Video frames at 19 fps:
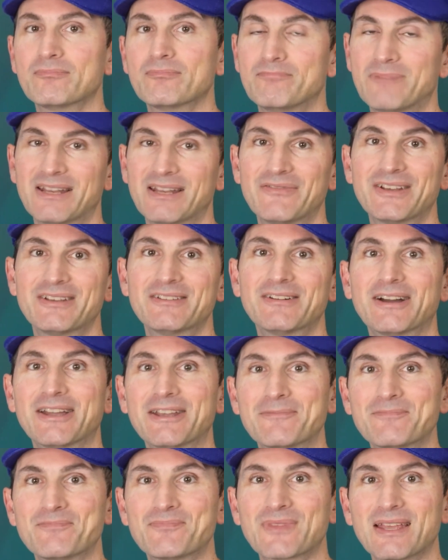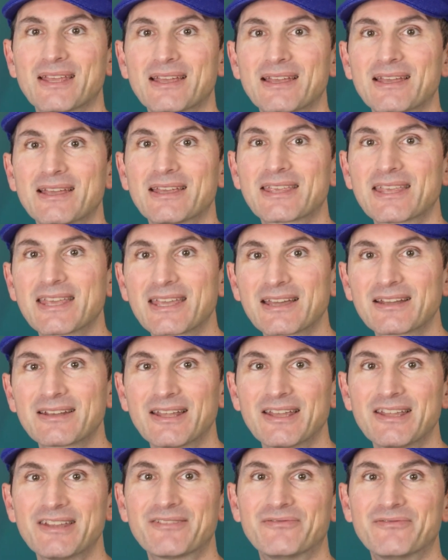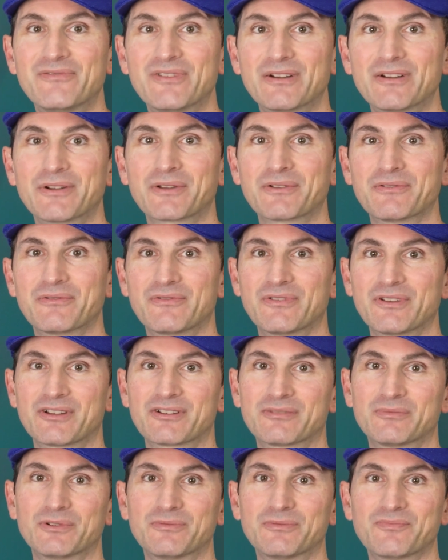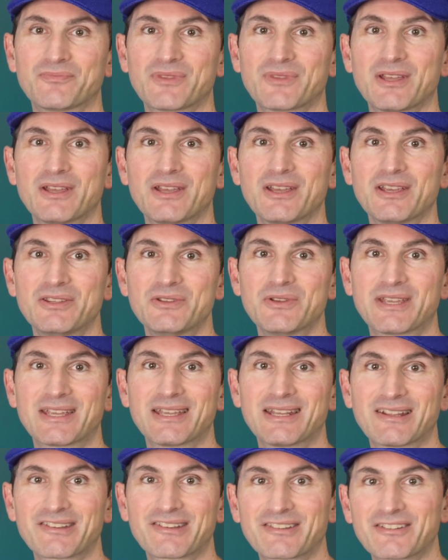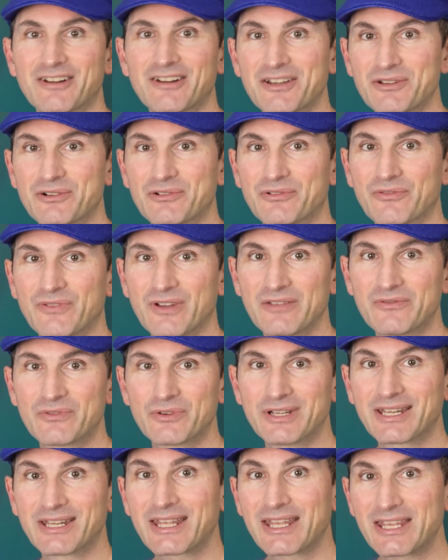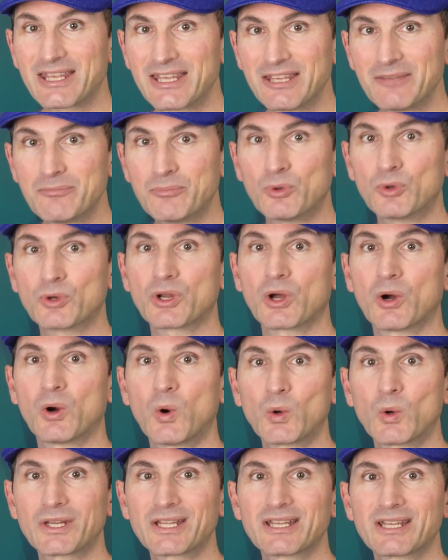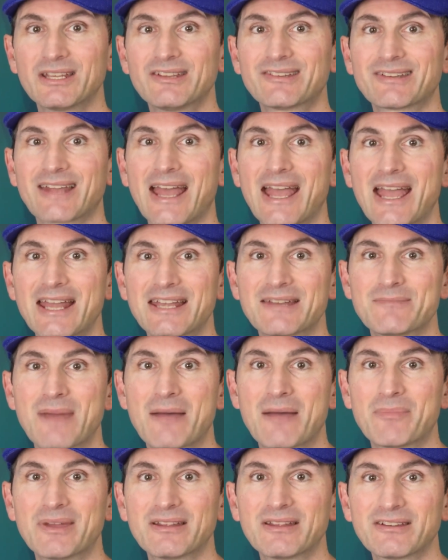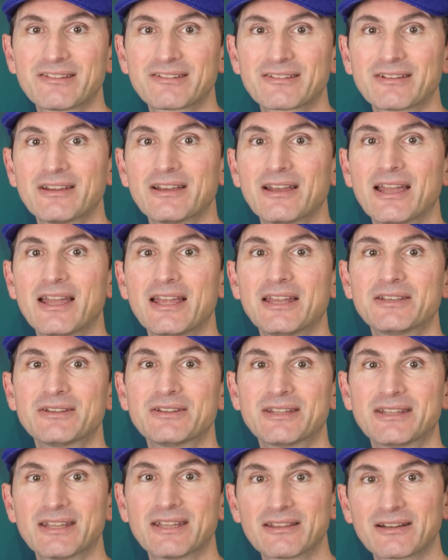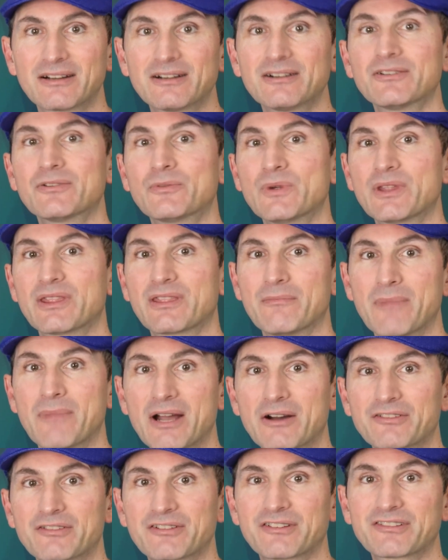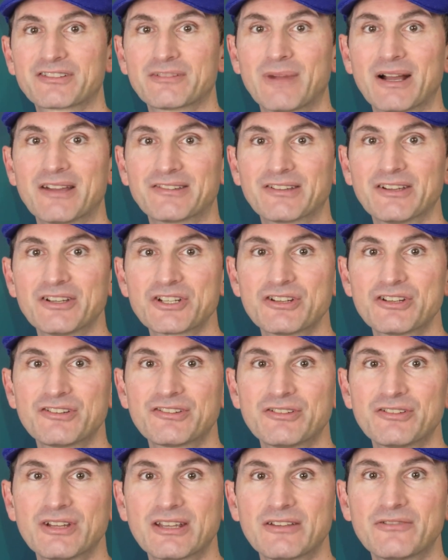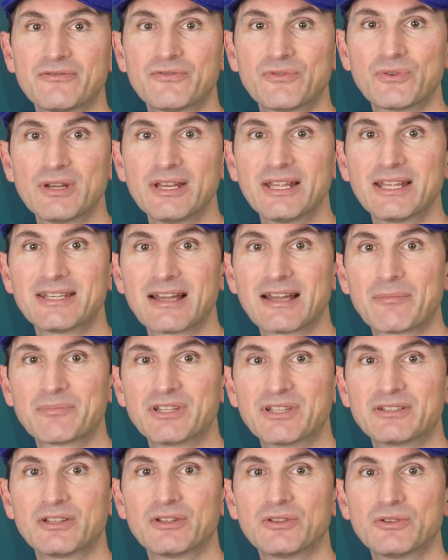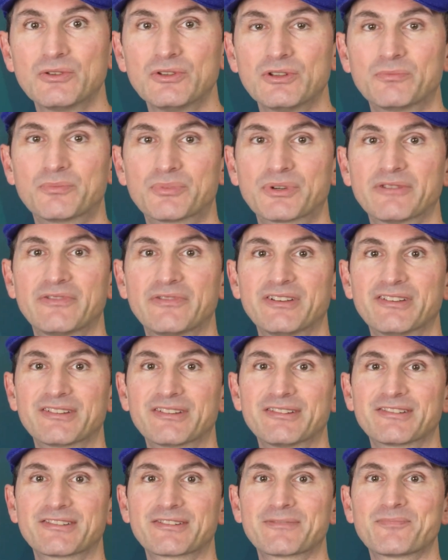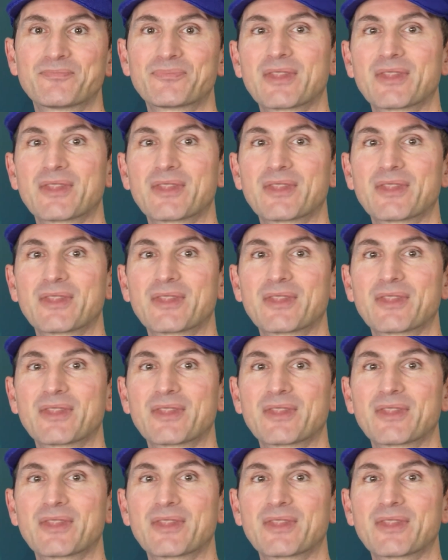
Benefit 9. KiCad is very configurable. You can assign your favorite keyboard hotkeys and mappings, and together with the mouse customizations, you can fully adapt it to your preferences.